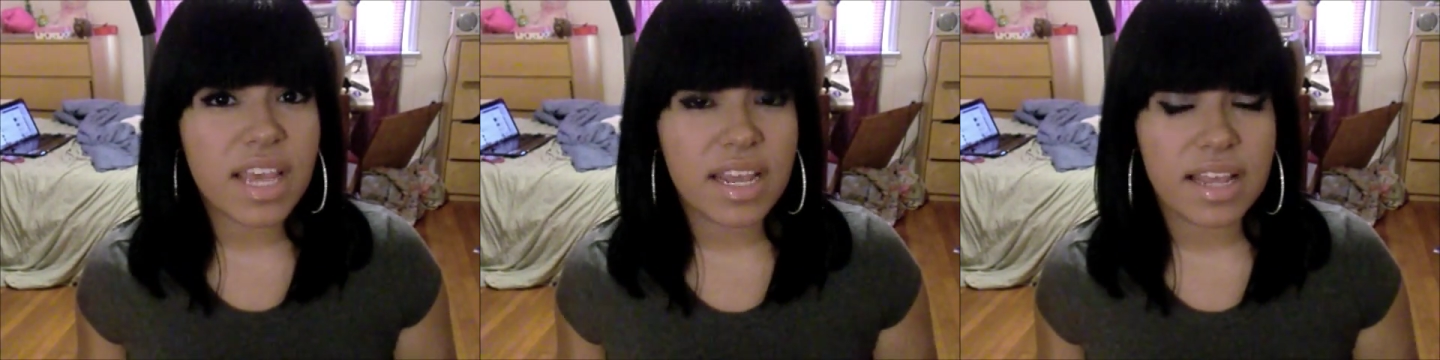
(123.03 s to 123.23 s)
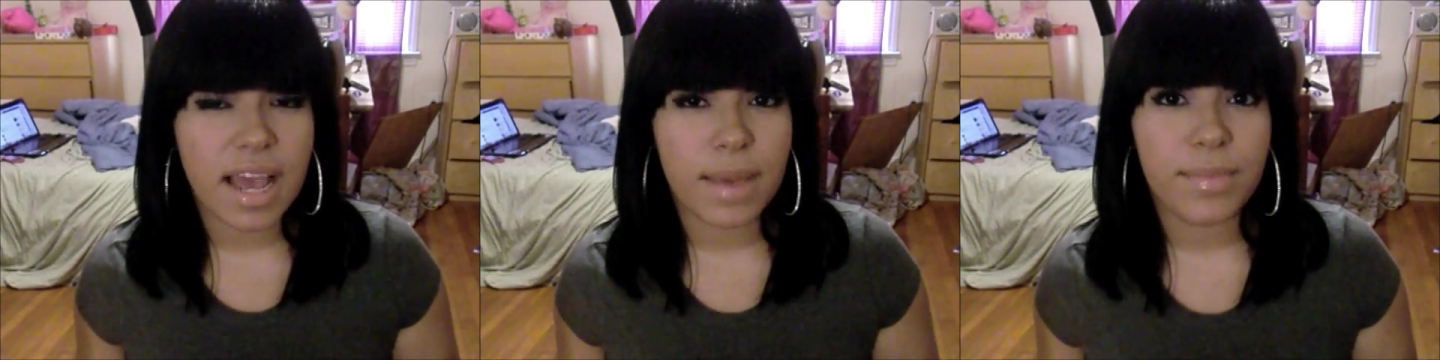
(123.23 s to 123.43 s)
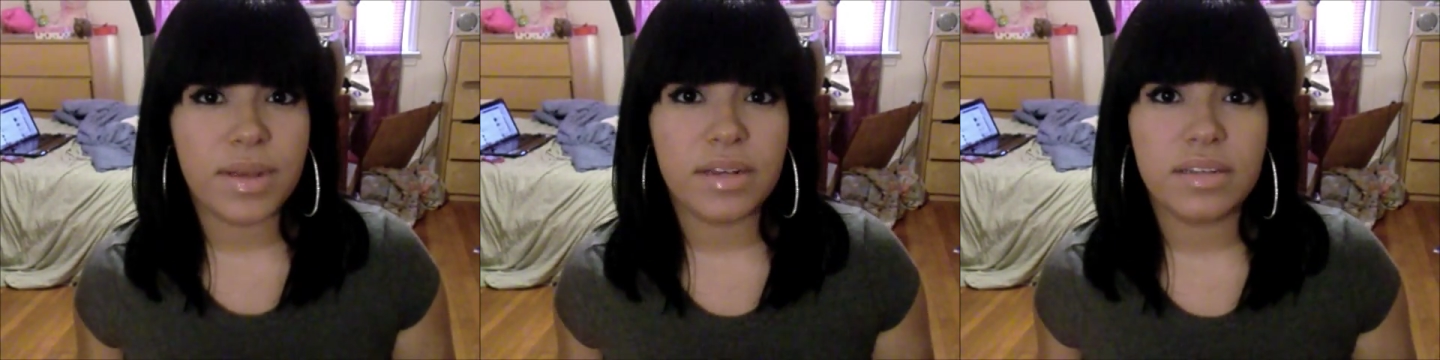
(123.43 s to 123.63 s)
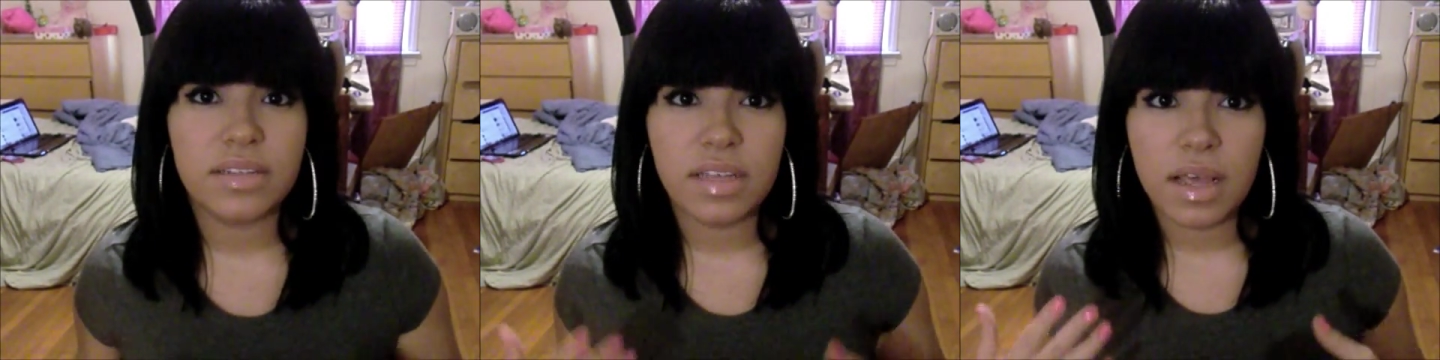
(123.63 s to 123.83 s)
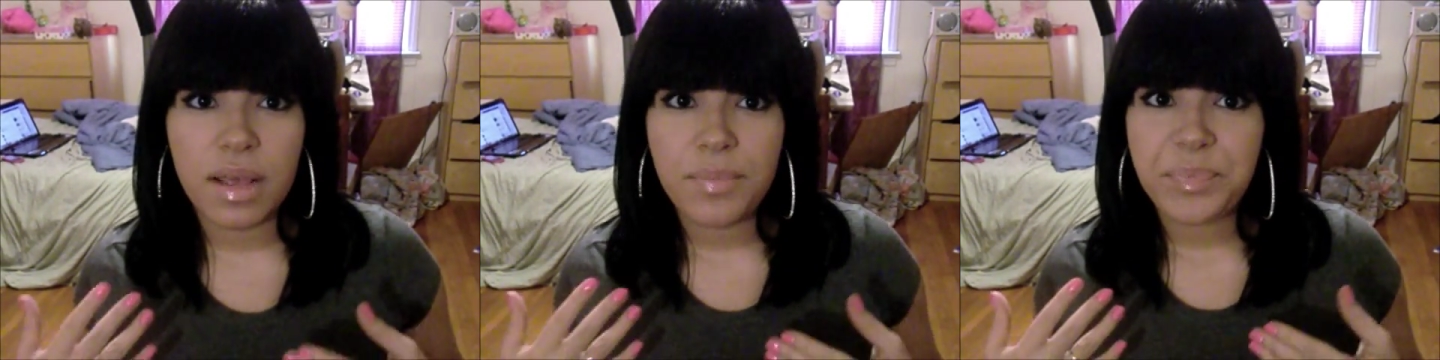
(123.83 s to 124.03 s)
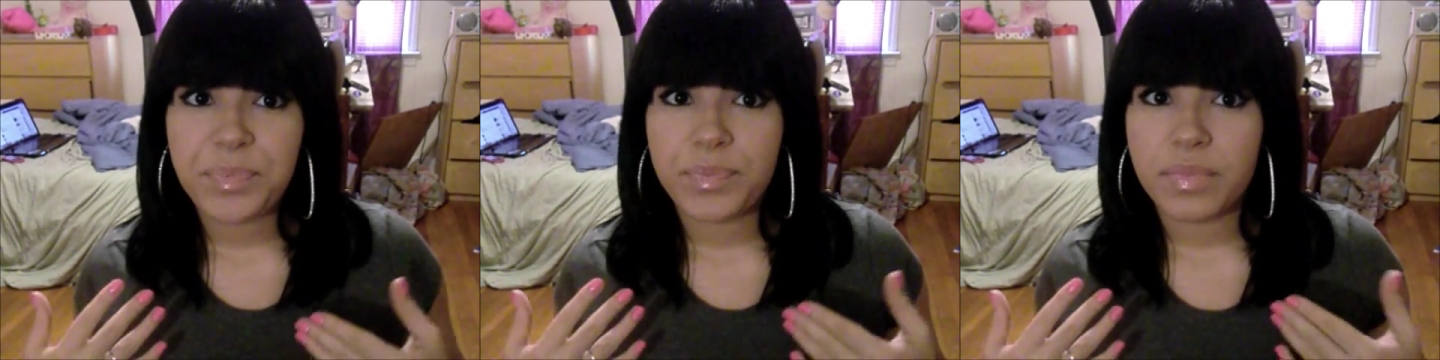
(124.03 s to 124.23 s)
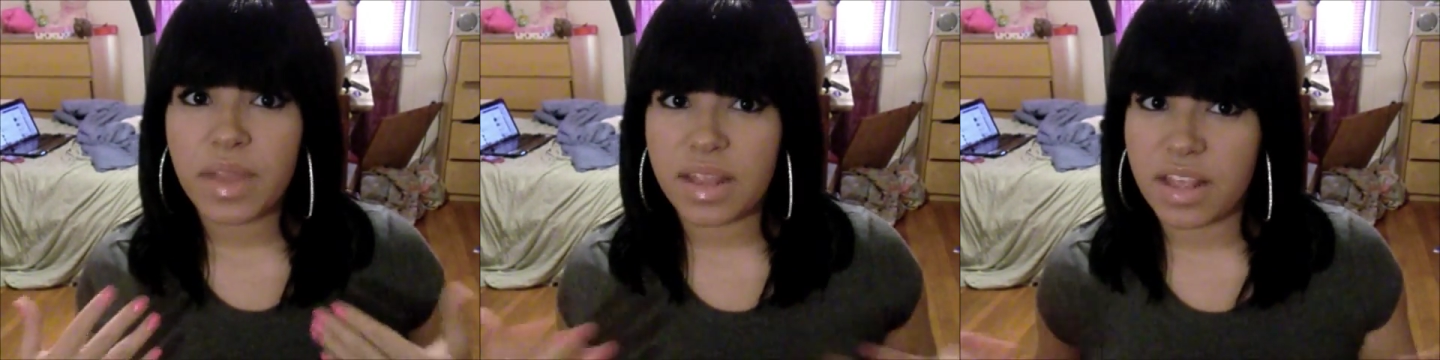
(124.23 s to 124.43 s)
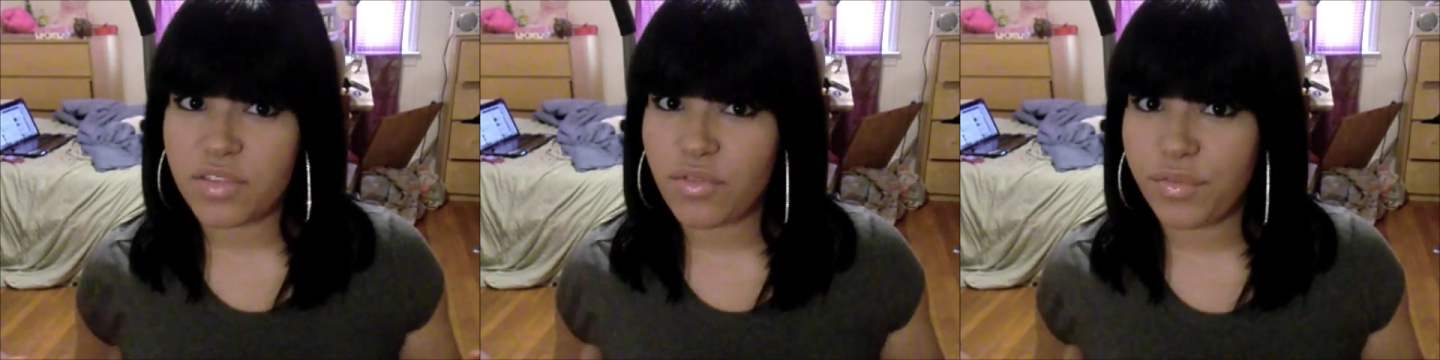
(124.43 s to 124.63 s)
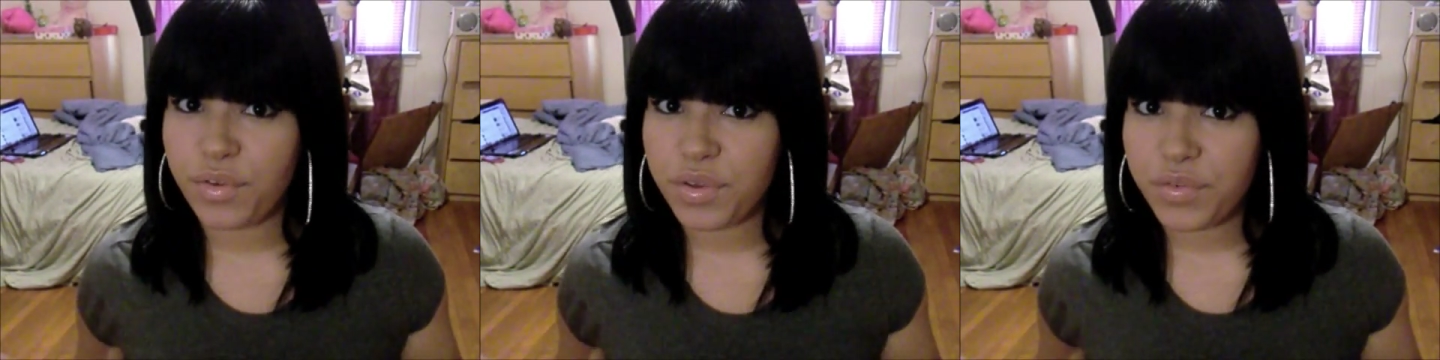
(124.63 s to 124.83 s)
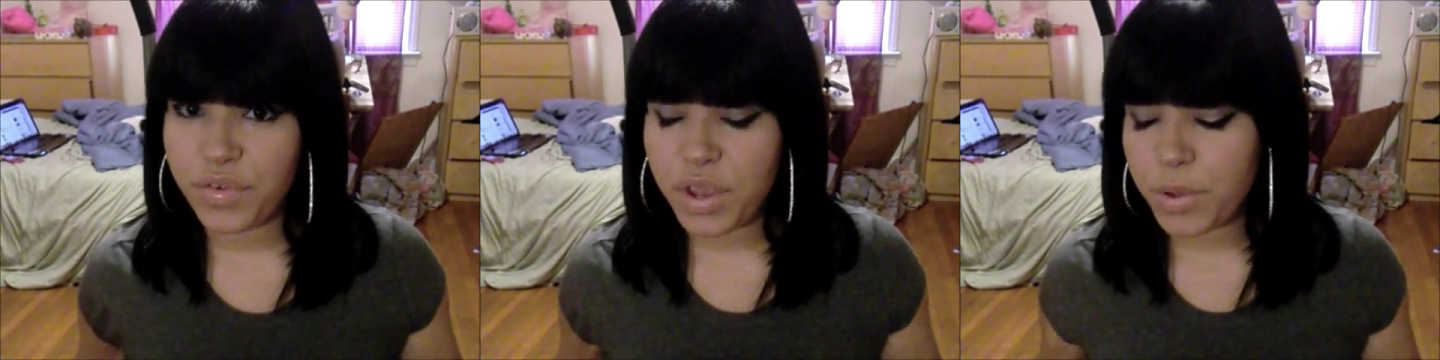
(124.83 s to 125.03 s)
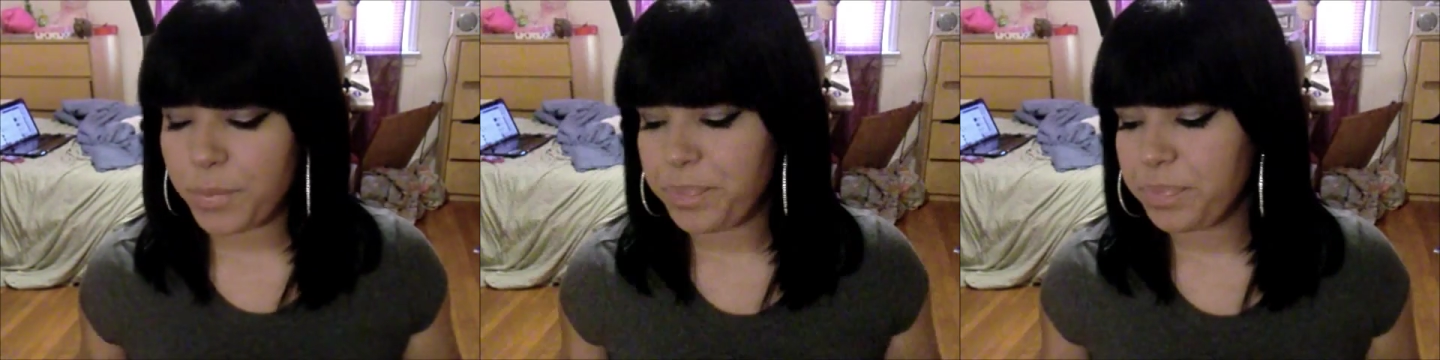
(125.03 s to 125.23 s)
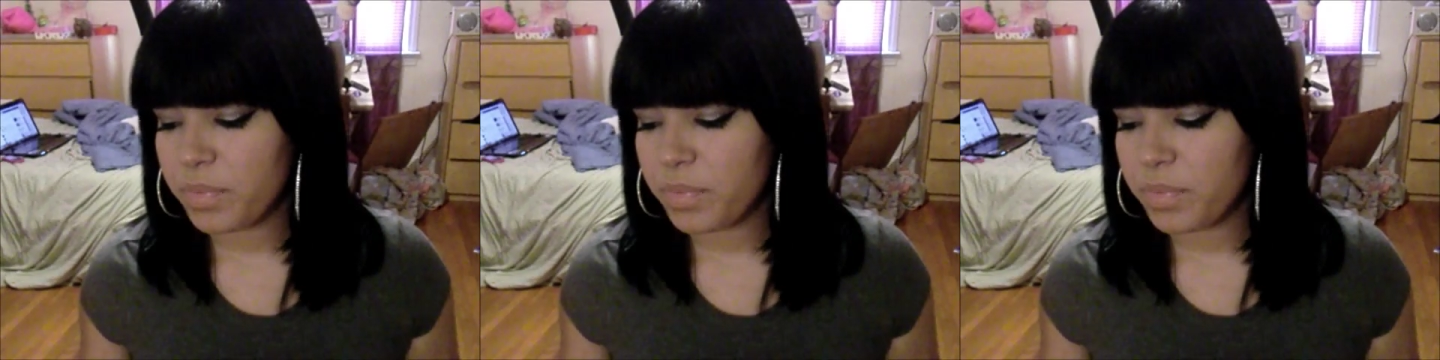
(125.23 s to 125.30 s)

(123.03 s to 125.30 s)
to take diet pills, then this review is for you.